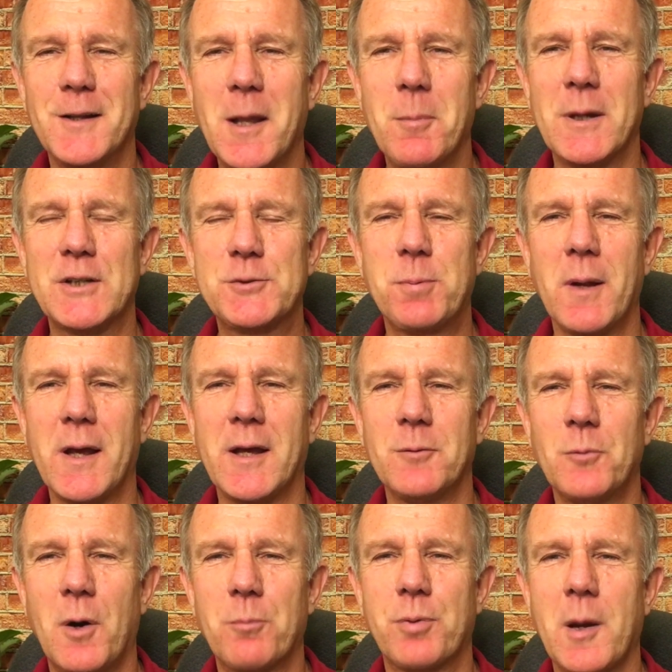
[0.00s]
Let me explain
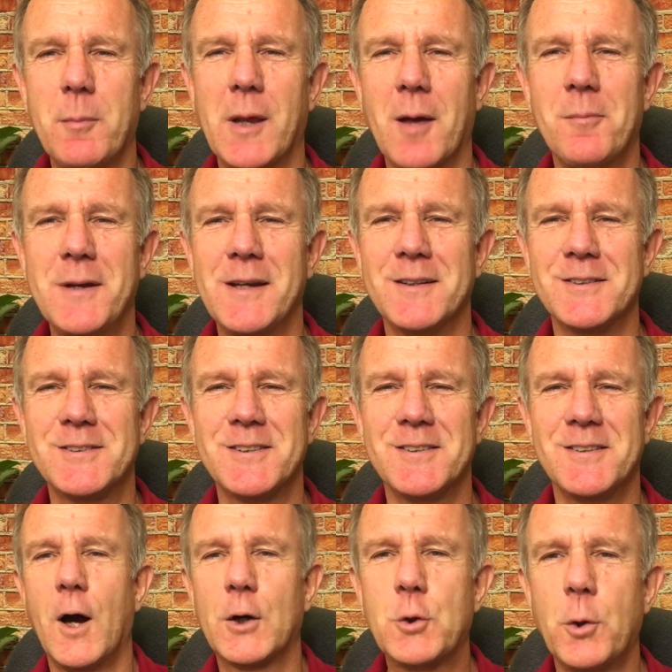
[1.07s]
what premiere means.
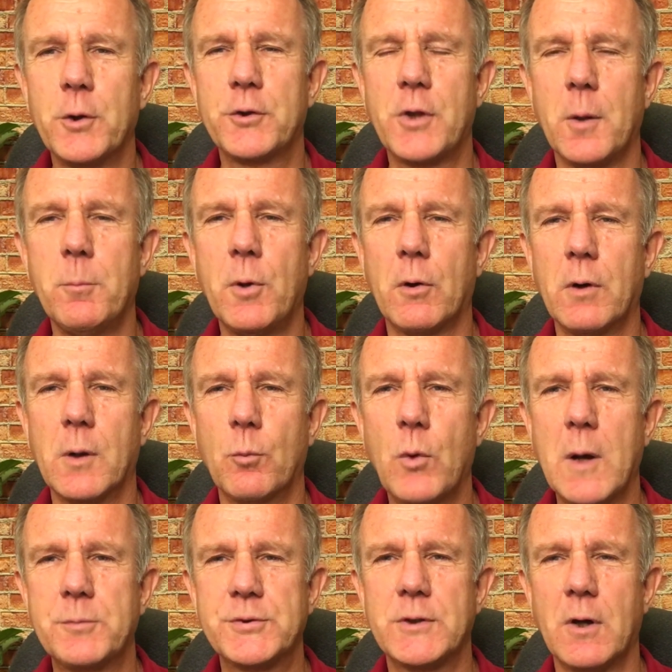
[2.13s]
According to the
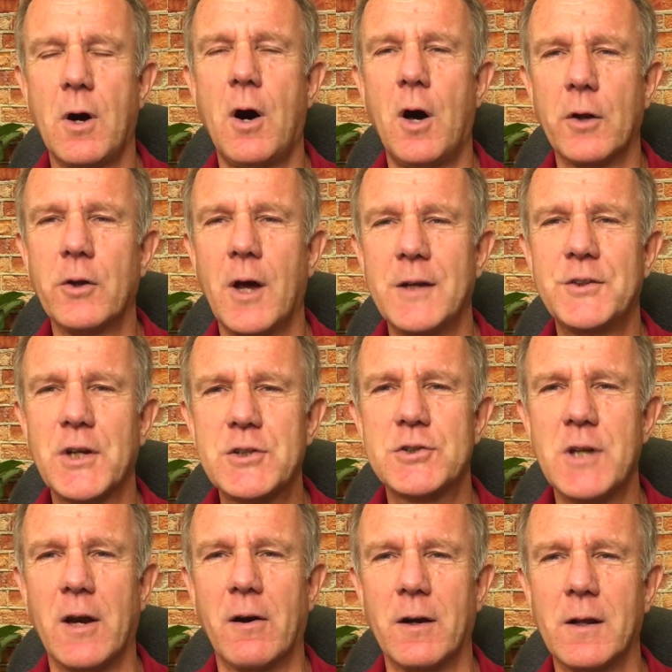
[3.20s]
Merriam-Webster Online
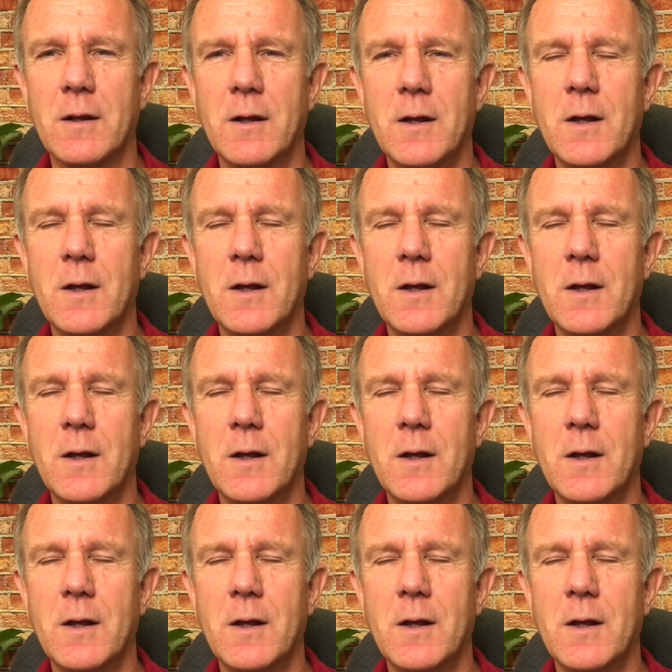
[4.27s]
Dictionary,